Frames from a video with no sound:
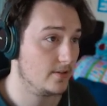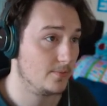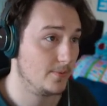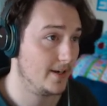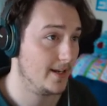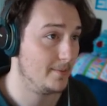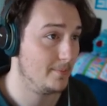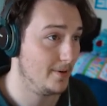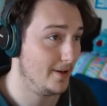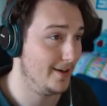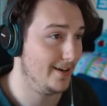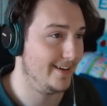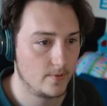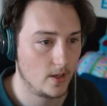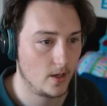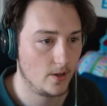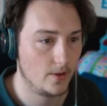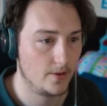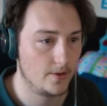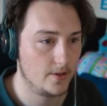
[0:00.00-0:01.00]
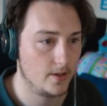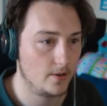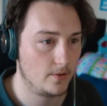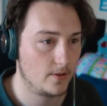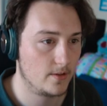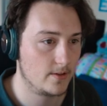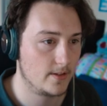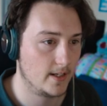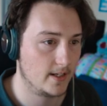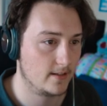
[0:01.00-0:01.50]
When I'm not on the
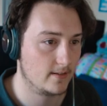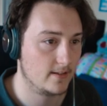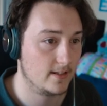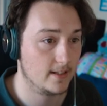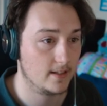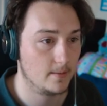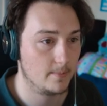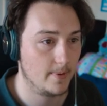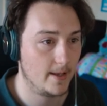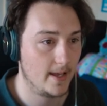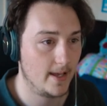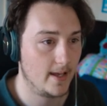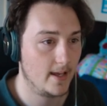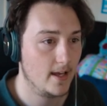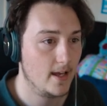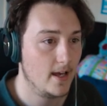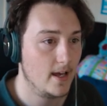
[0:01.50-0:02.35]
tokens, I can select the bear.